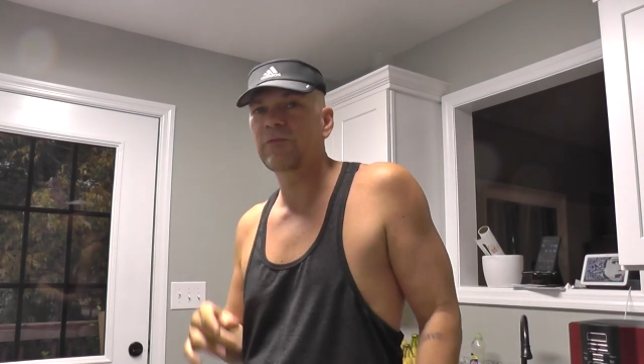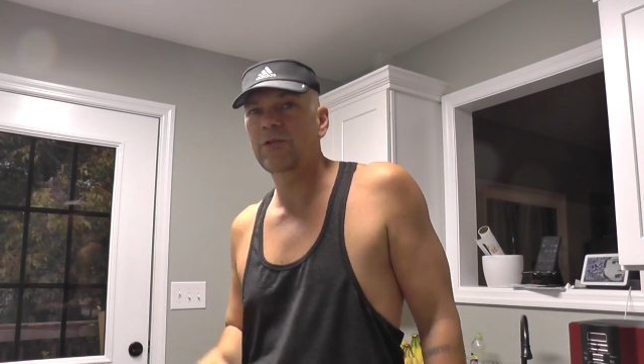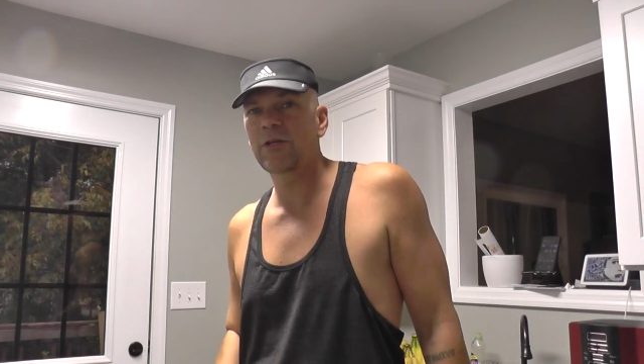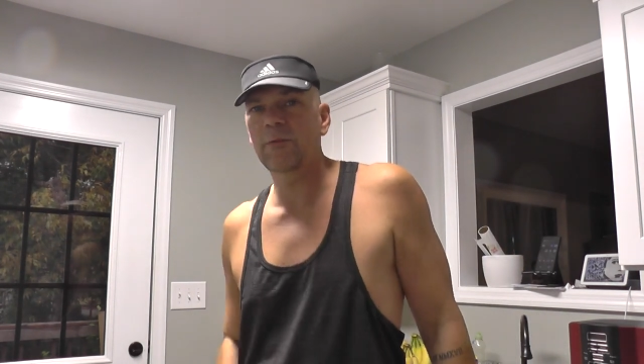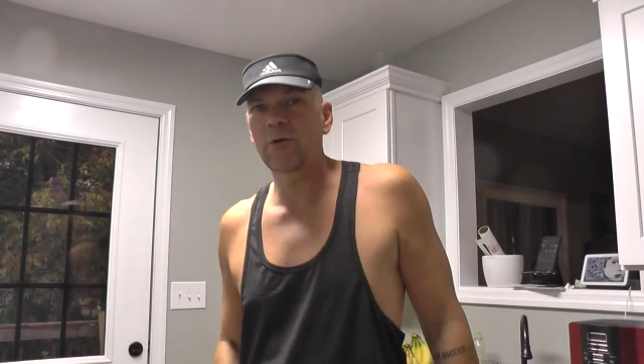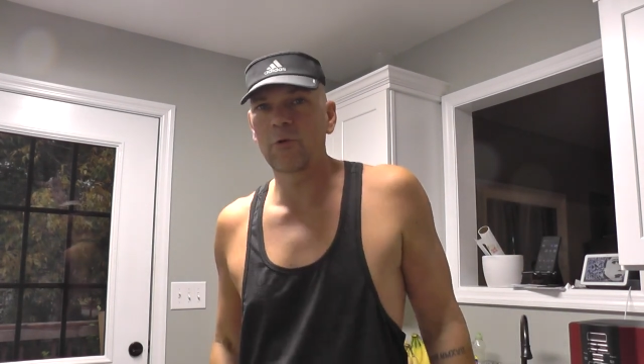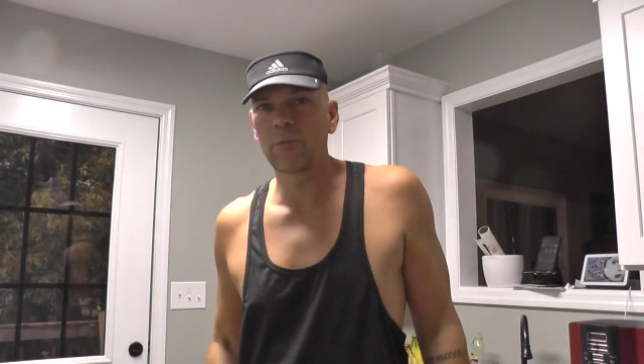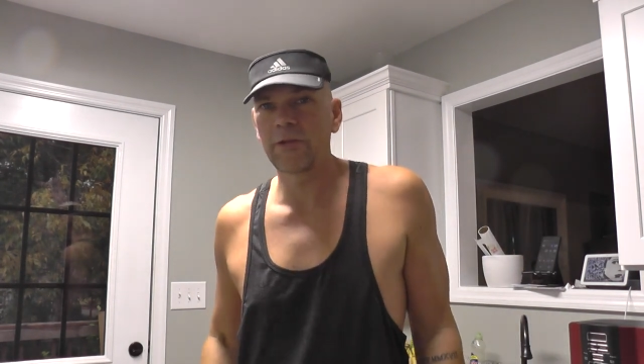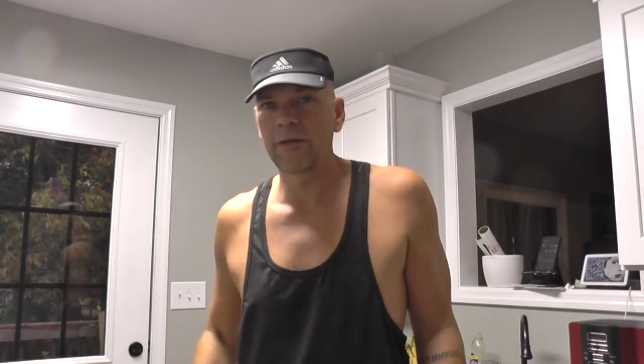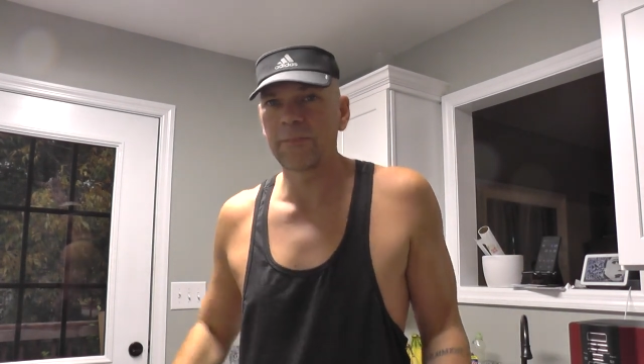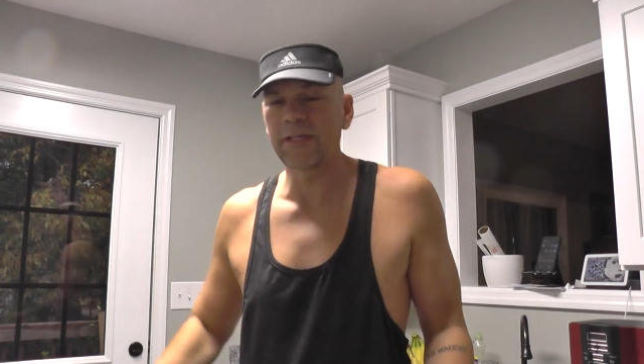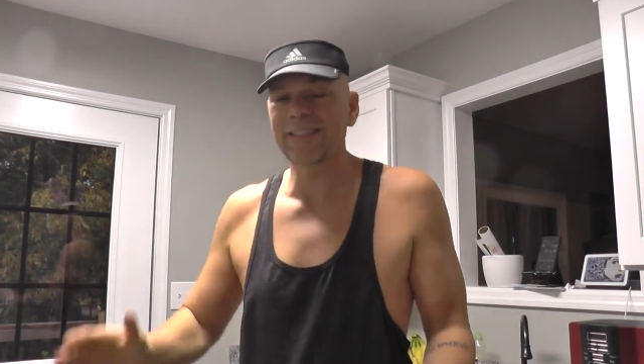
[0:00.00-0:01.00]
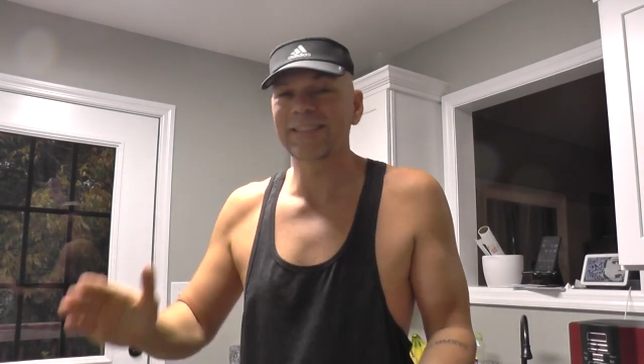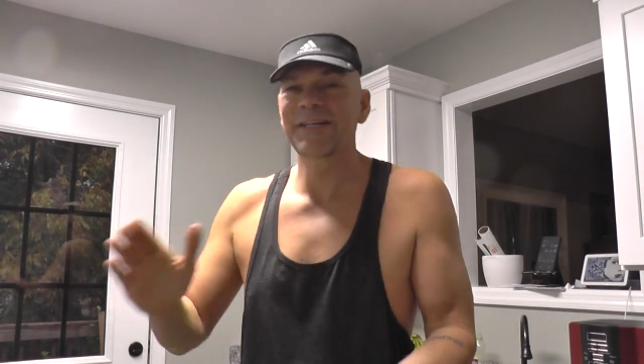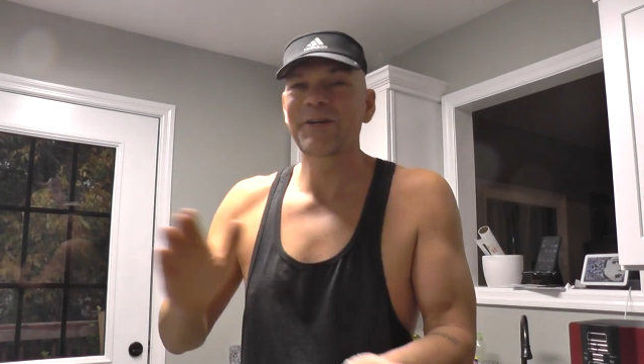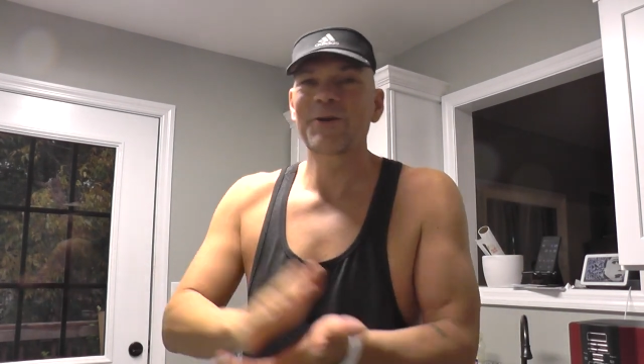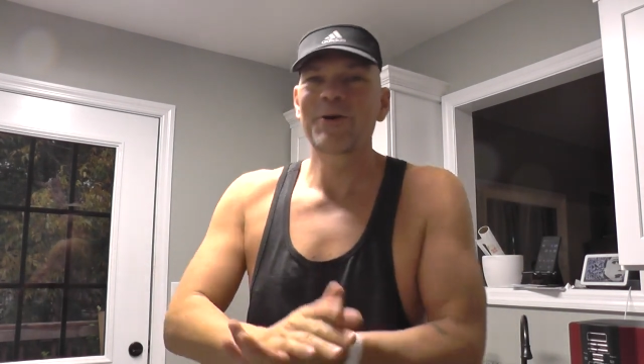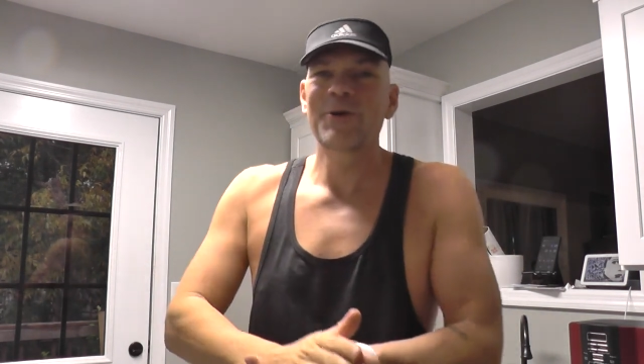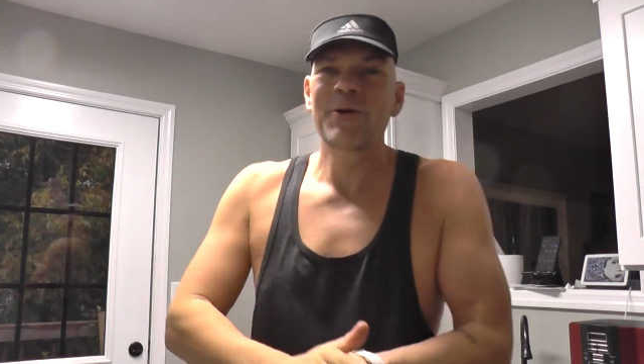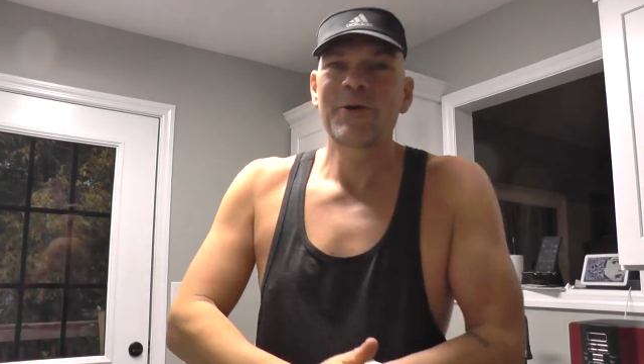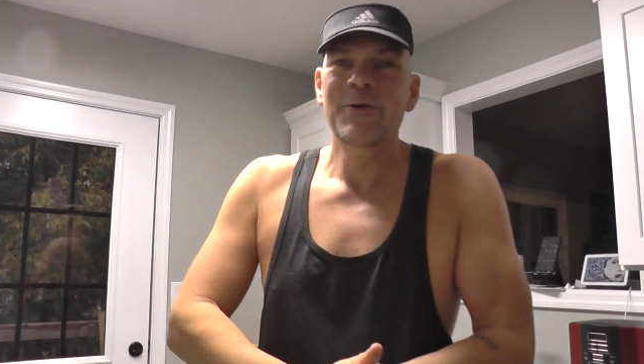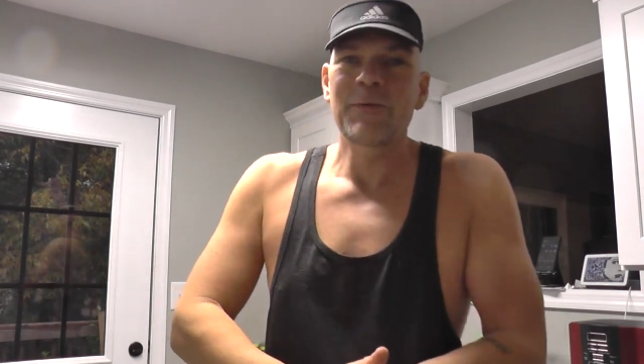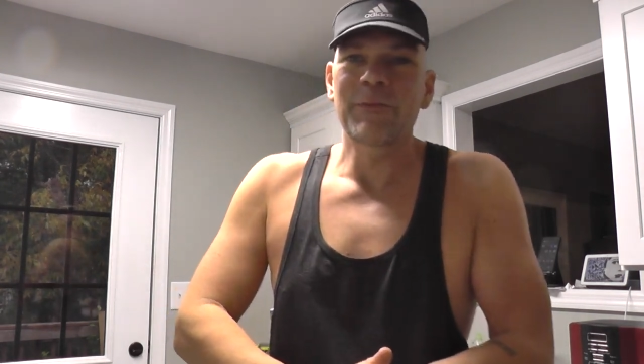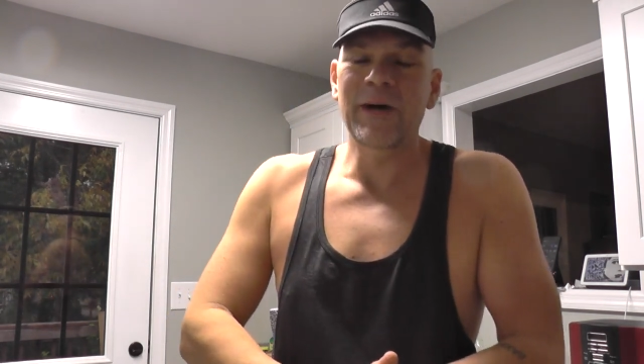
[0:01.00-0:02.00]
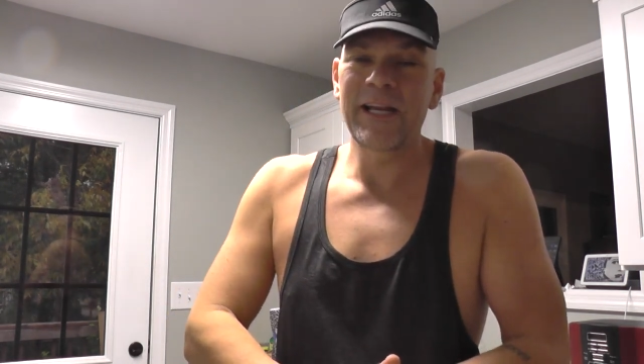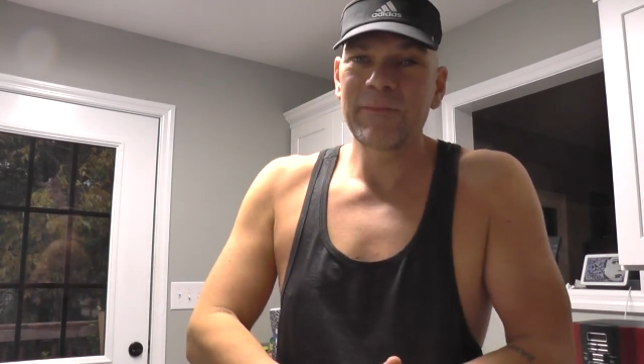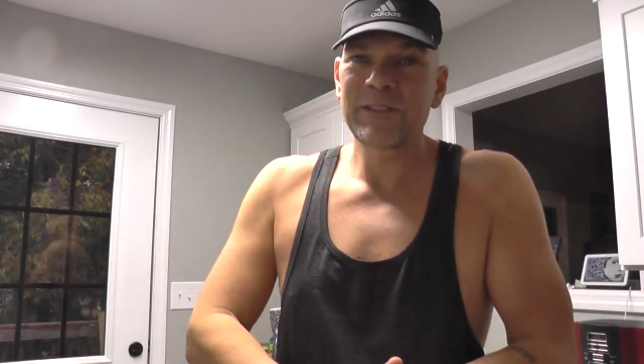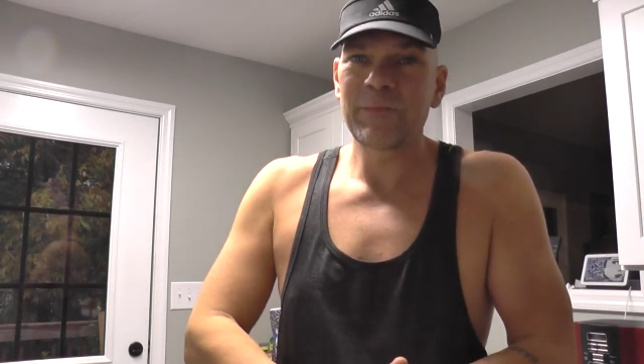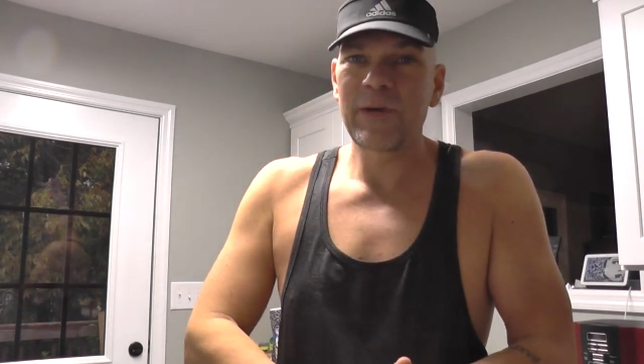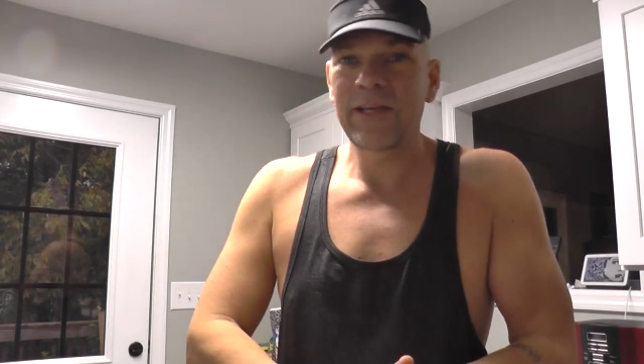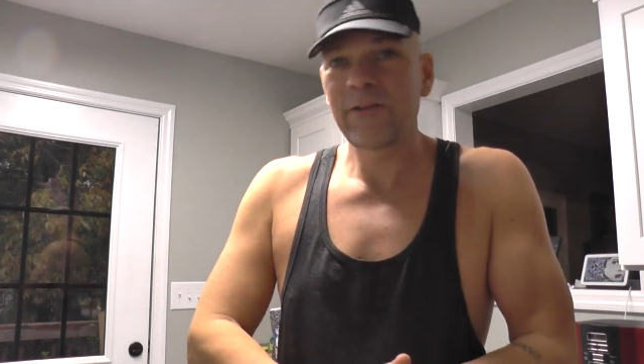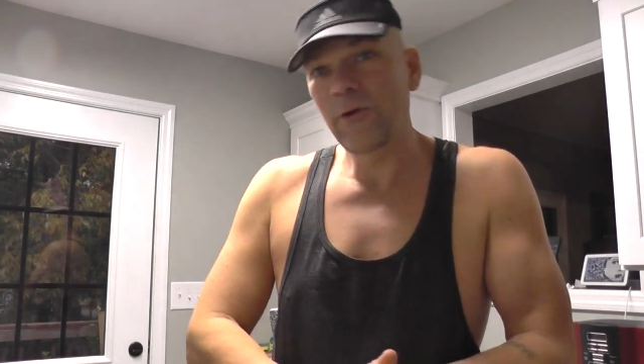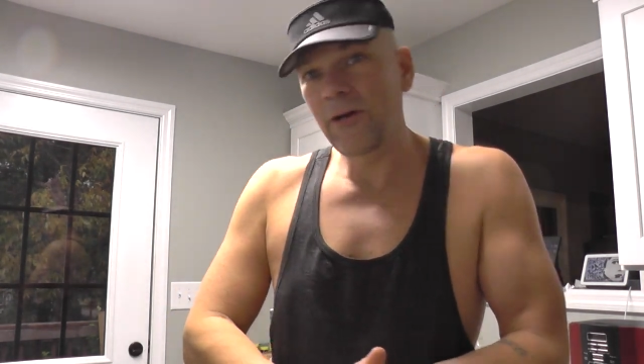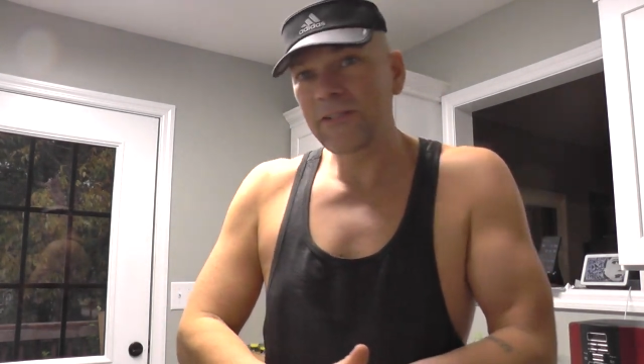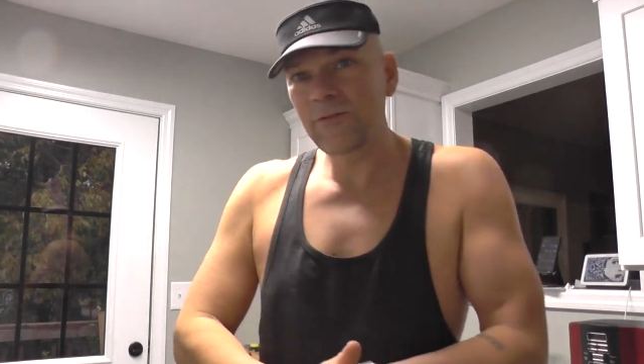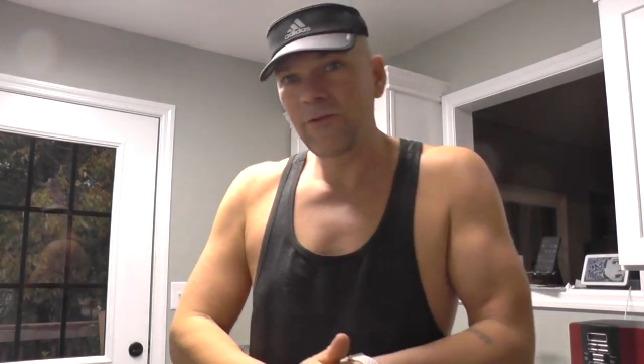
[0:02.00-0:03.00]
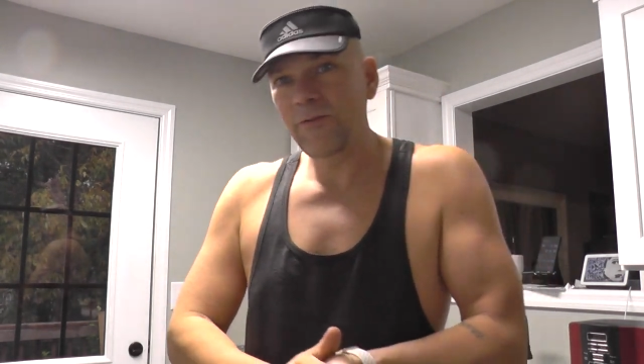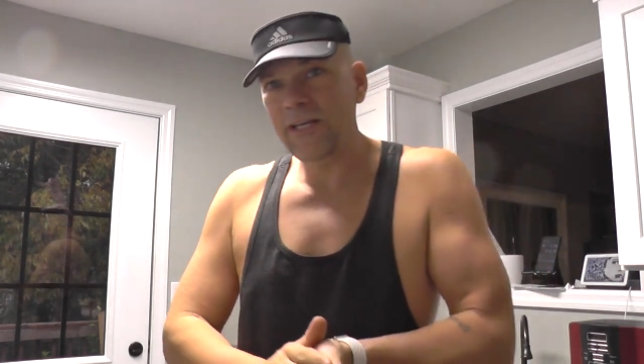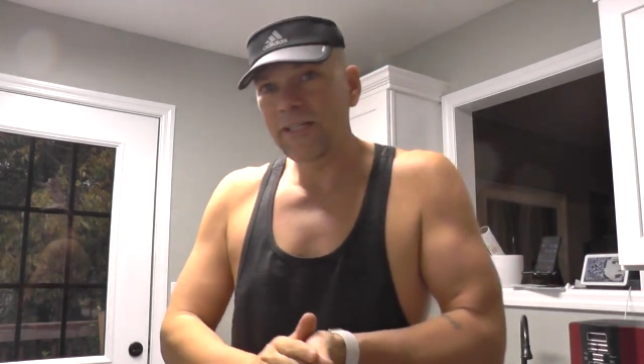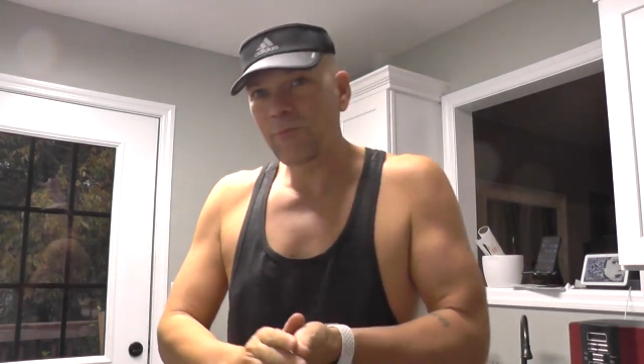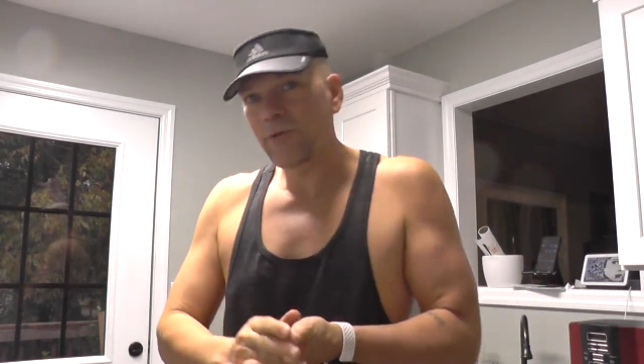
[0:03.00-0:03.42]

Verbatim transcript: if you're thinking about going plant-based. My name is Matthew, also known as